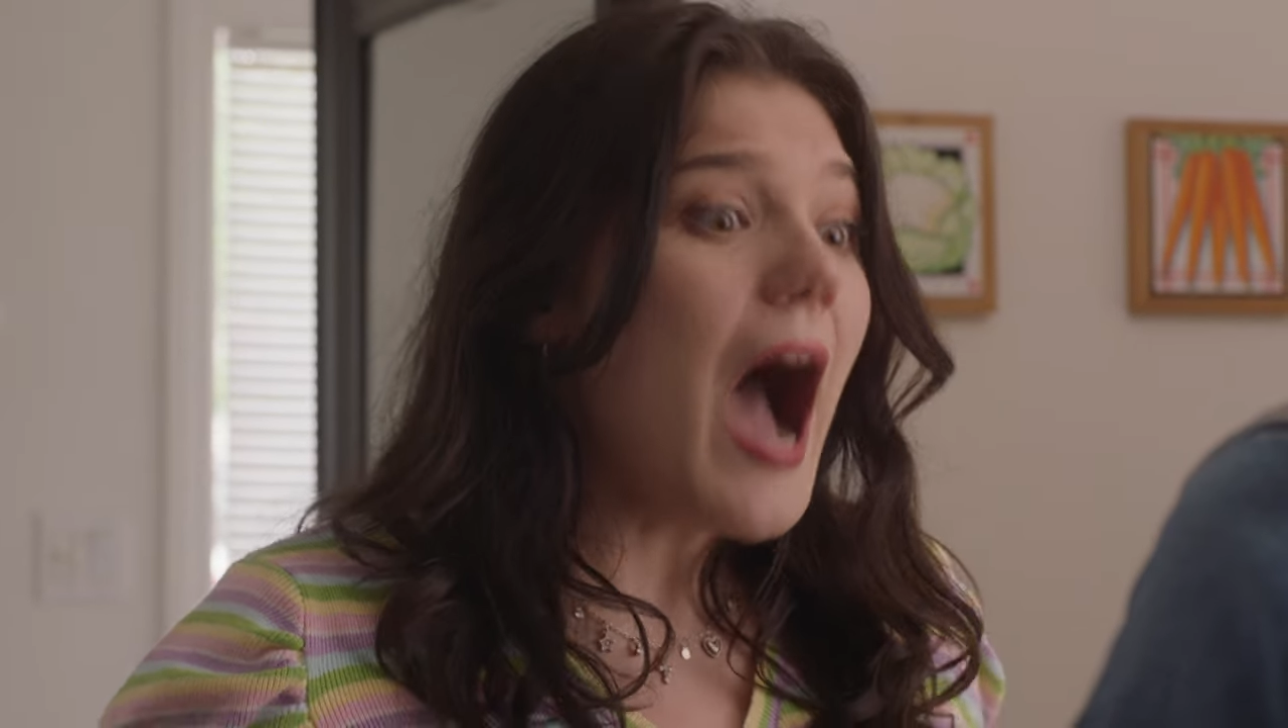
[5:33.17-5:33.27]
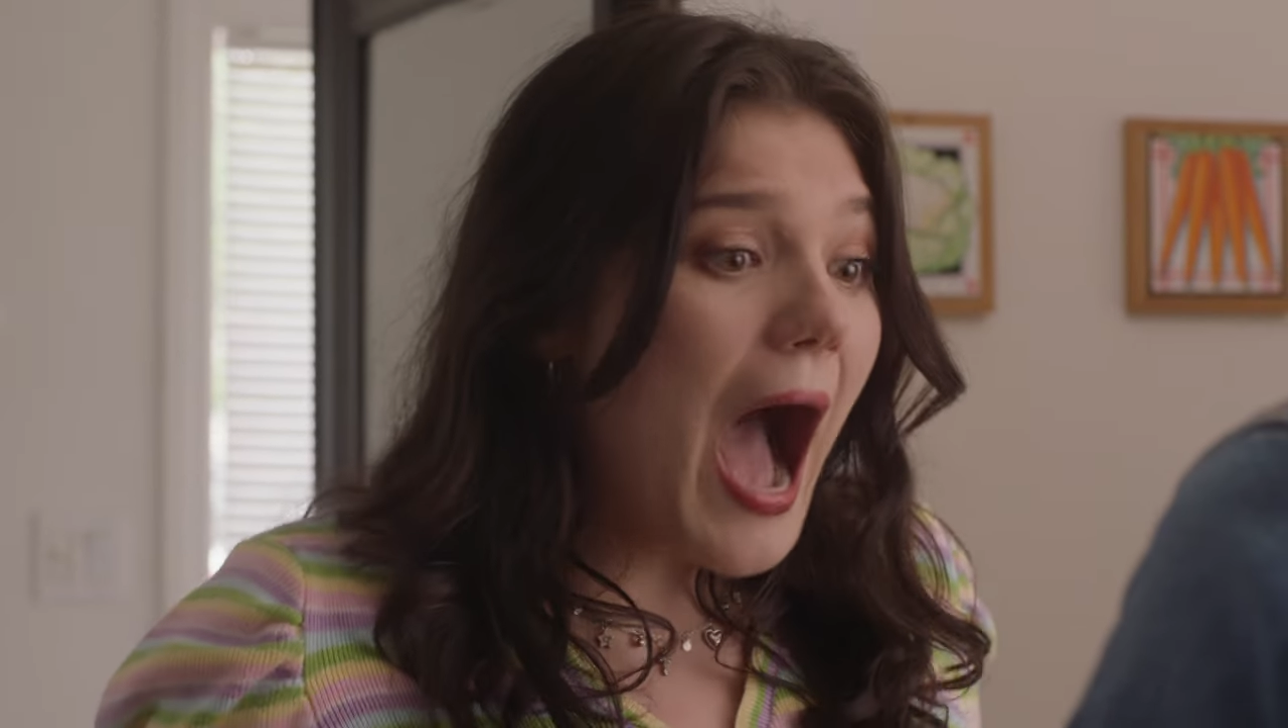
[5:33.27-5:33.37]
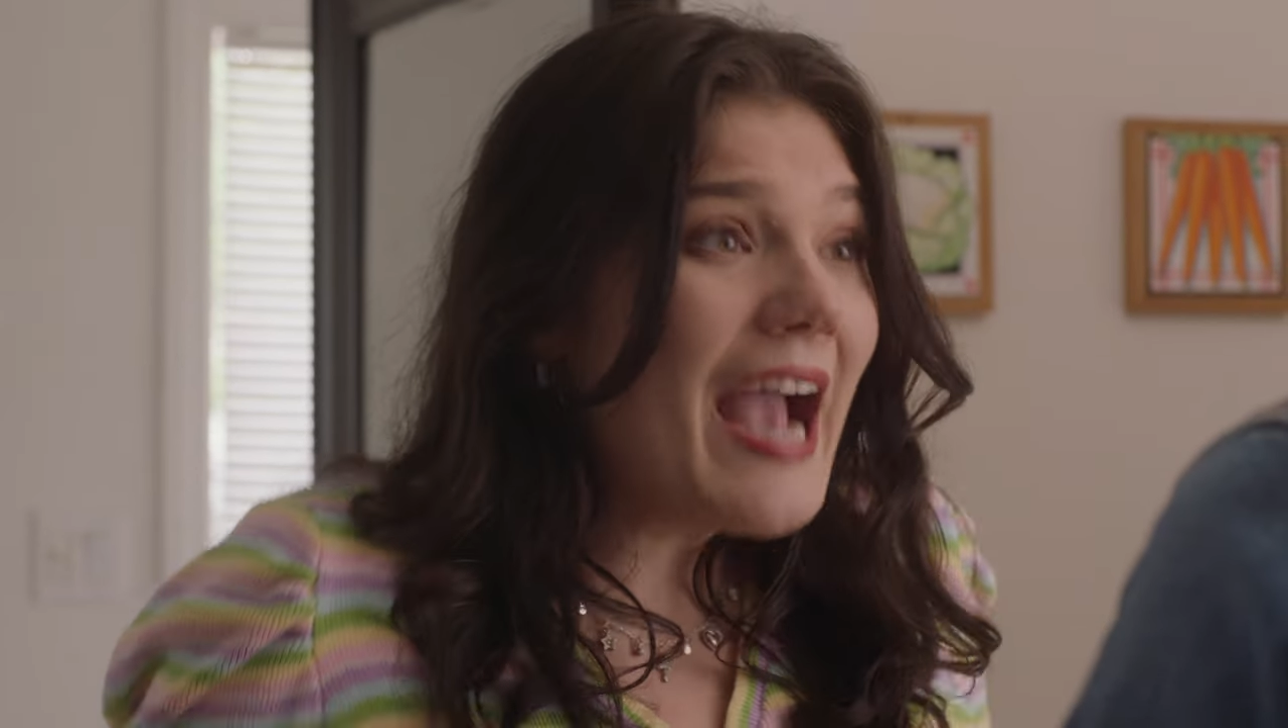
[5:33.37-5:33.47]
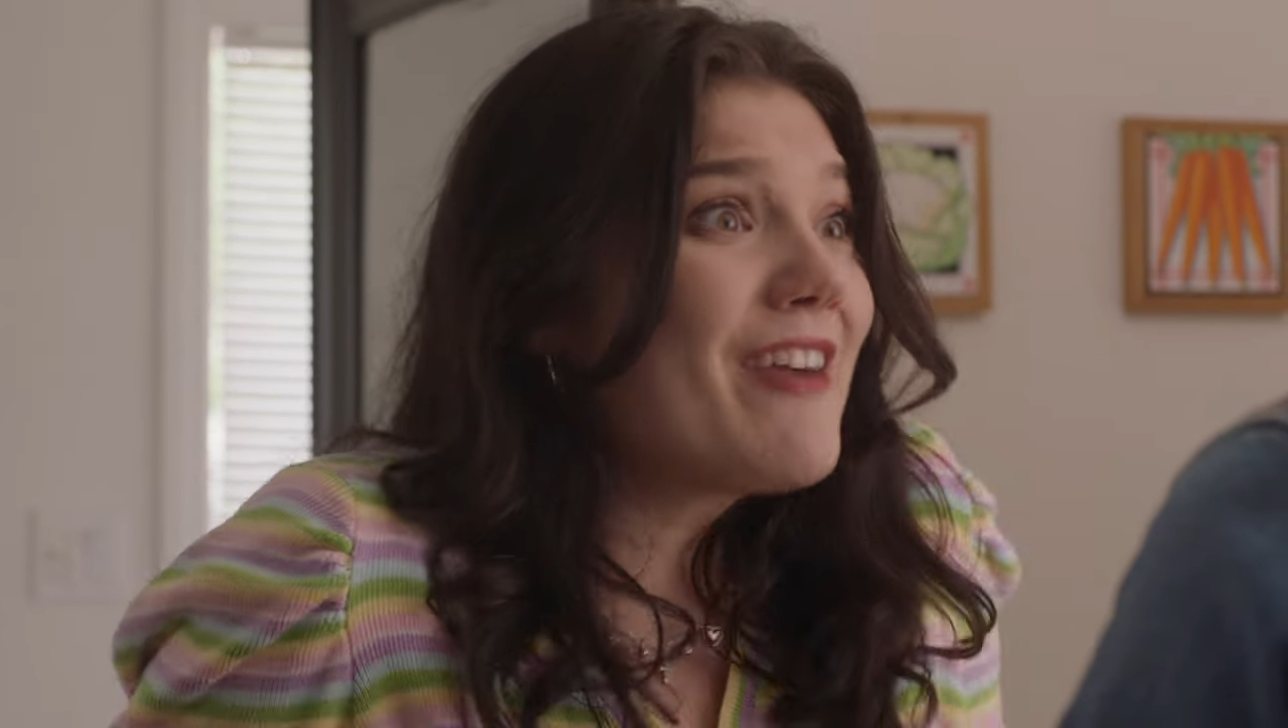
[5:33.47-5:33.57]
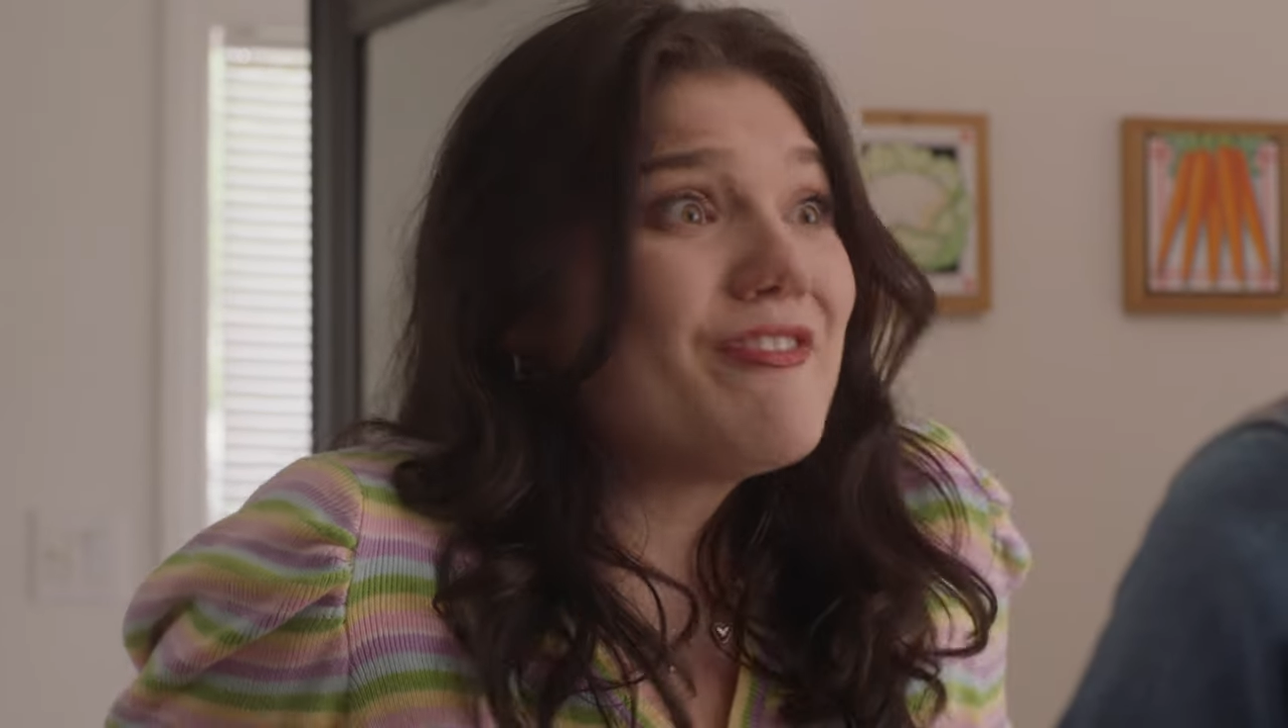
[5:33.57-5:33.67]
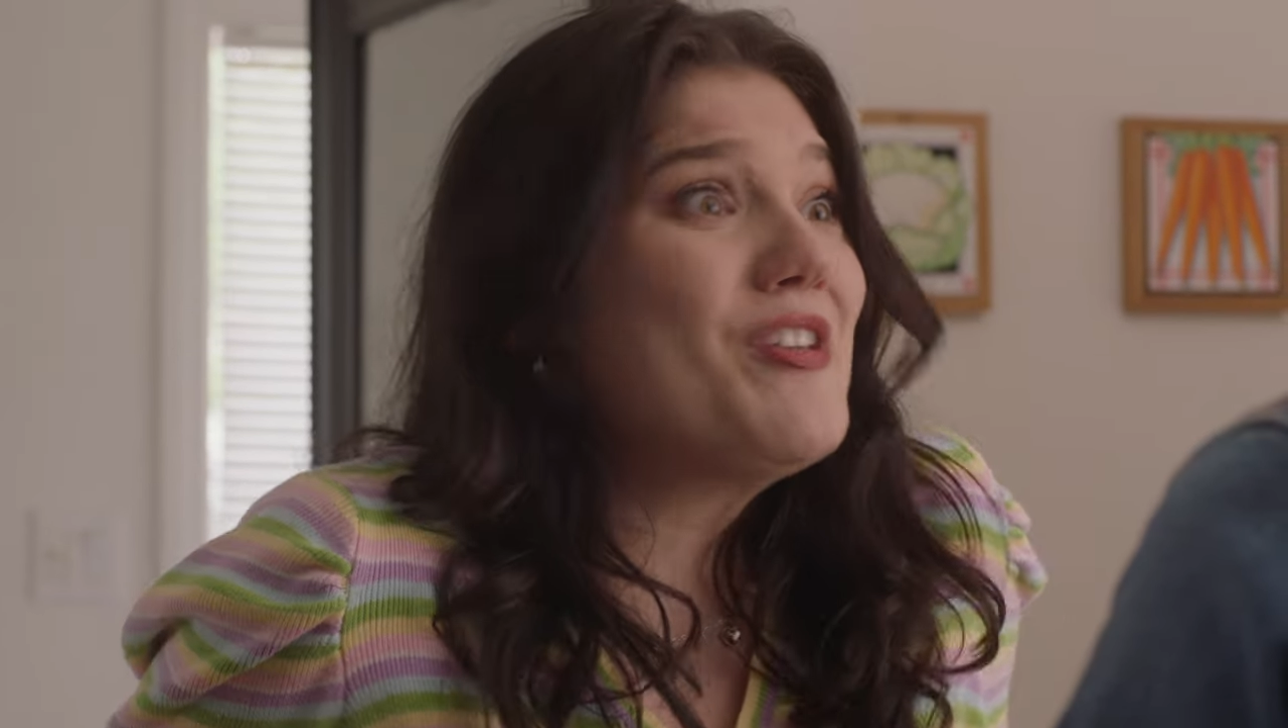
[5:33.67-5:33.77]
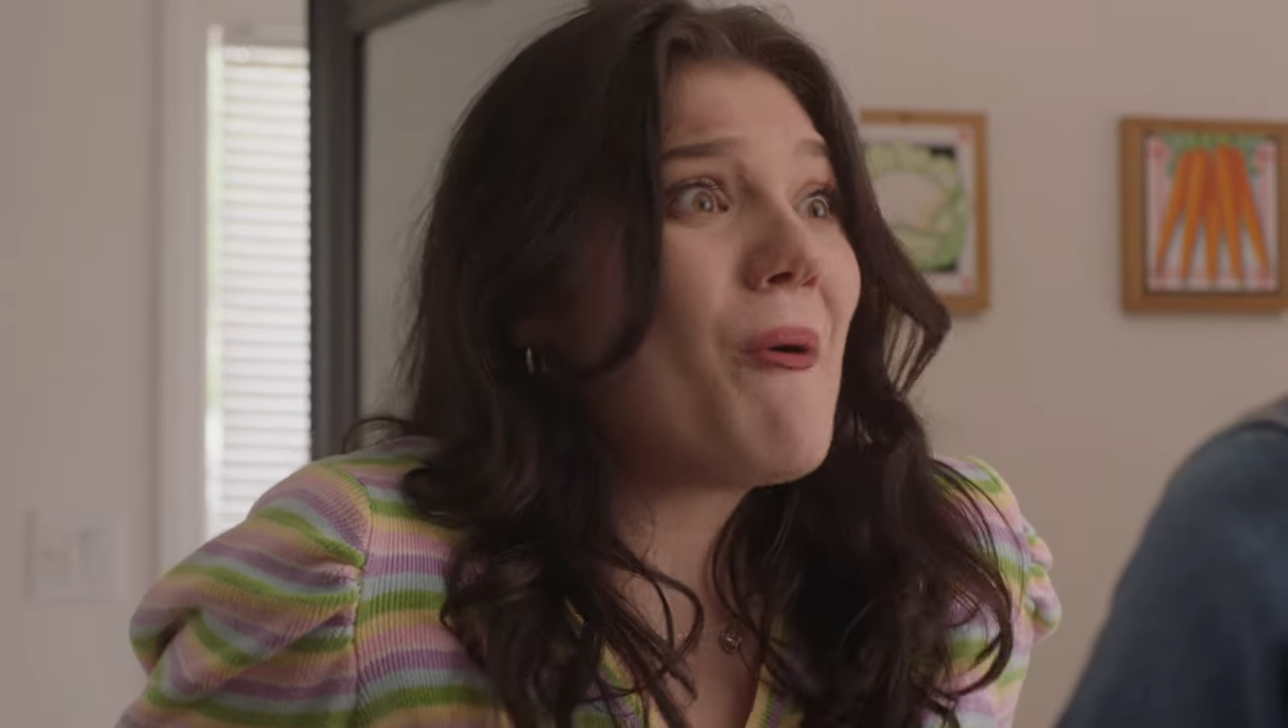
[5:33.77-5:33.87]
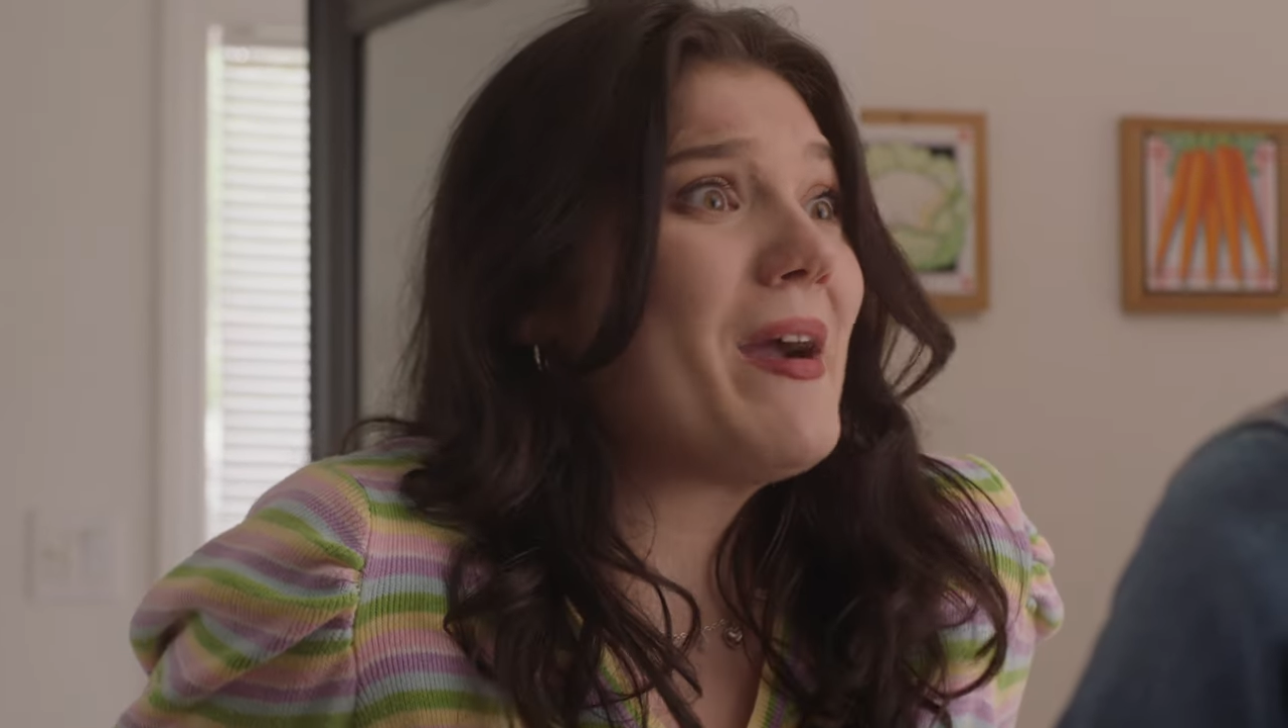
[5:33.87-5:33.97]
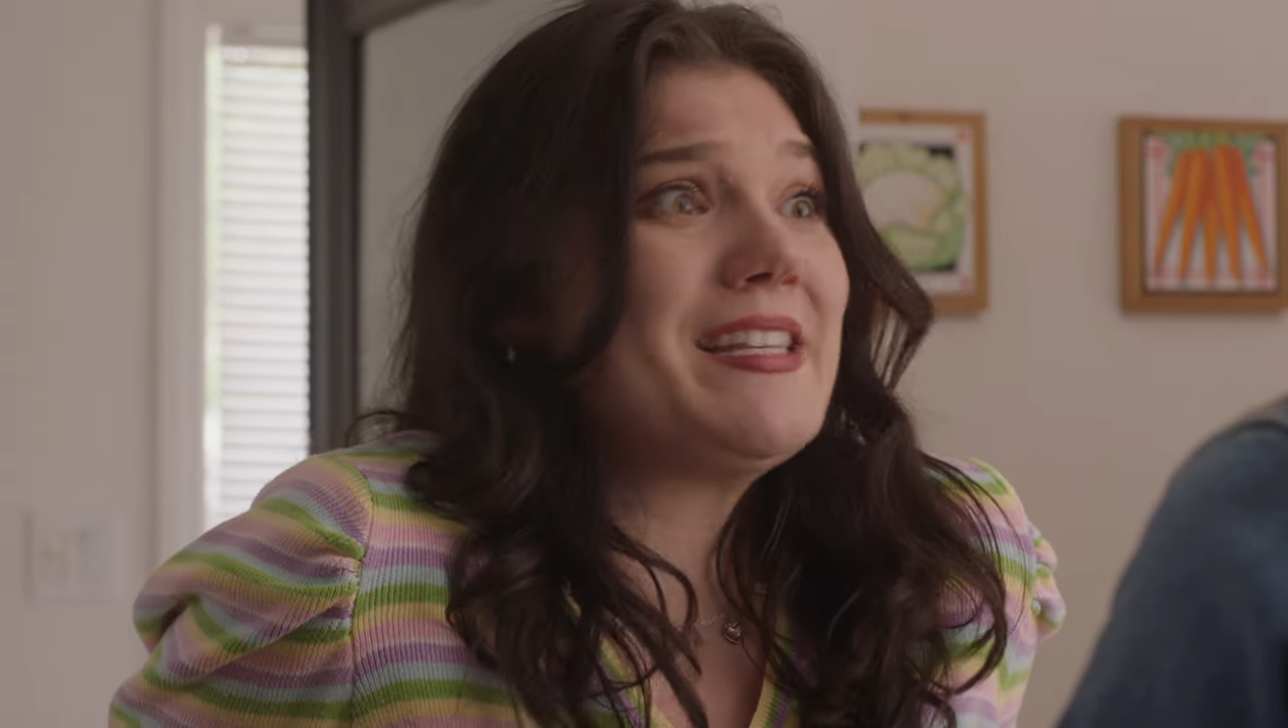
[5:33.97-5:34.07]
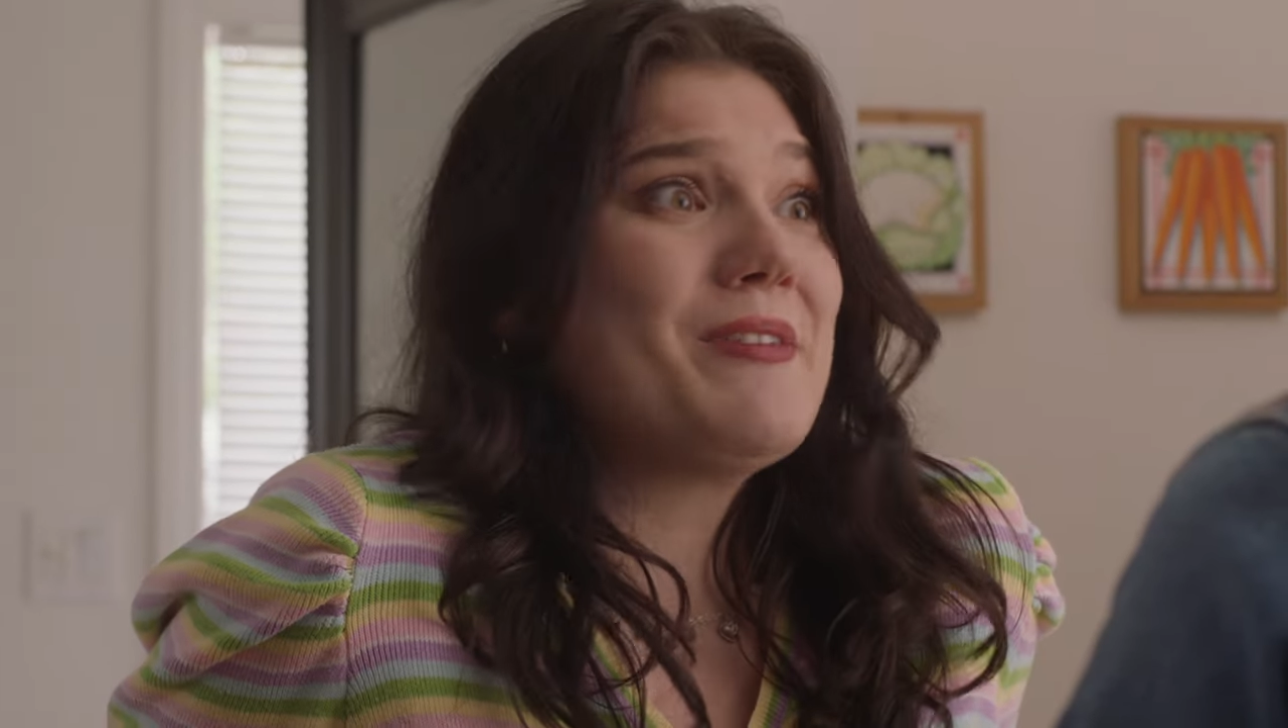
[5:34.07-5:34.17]
I have
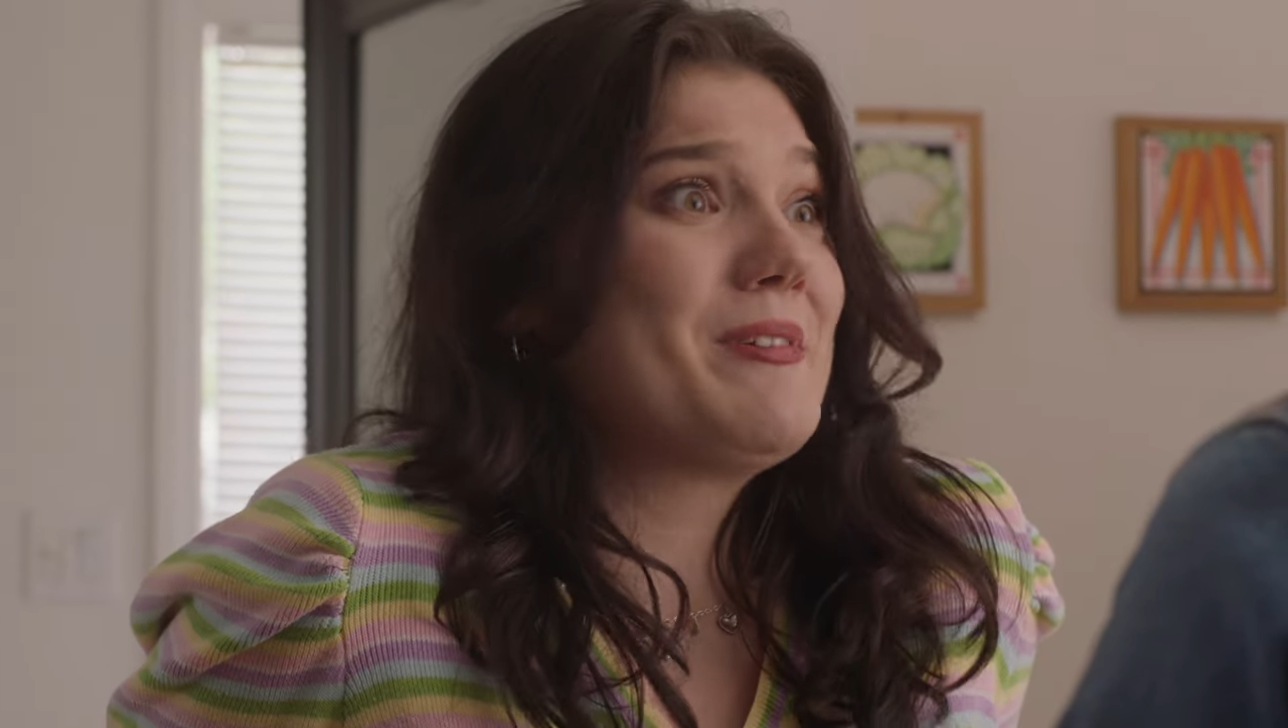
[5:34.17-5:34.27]
no idea